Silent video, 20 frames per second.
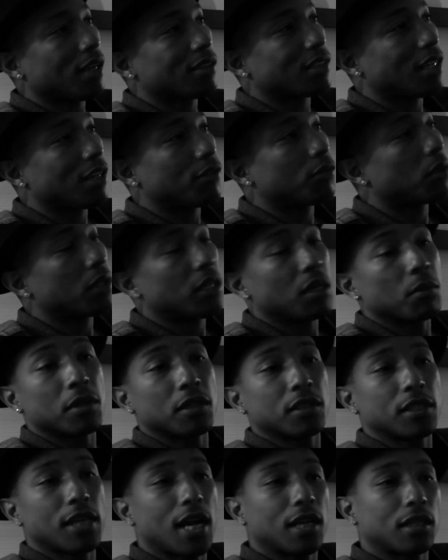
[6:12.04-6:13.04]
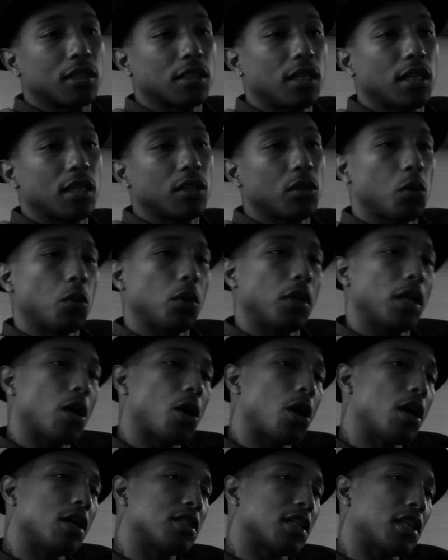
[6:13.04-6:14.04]
level in their mentality and who they
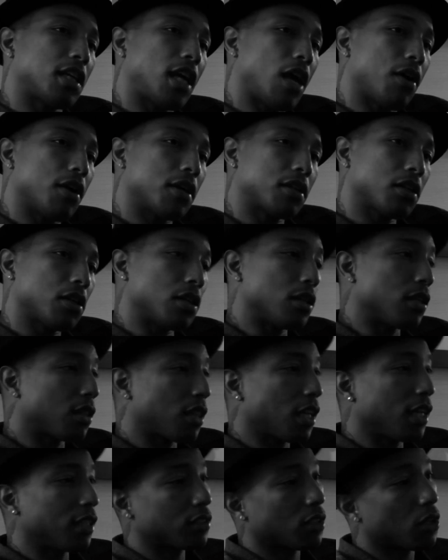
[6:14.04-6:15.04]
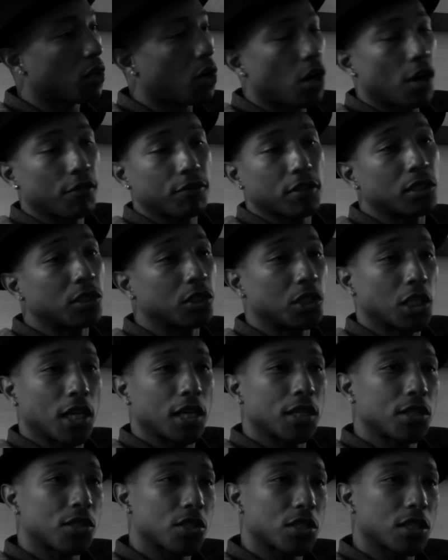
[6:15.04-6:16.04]
are as a character are the things that are often
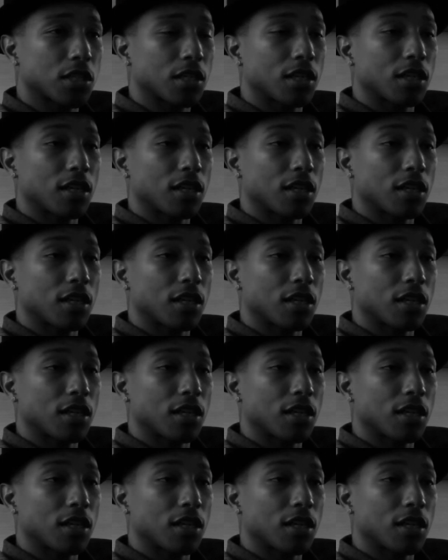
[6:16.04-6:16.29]
judged.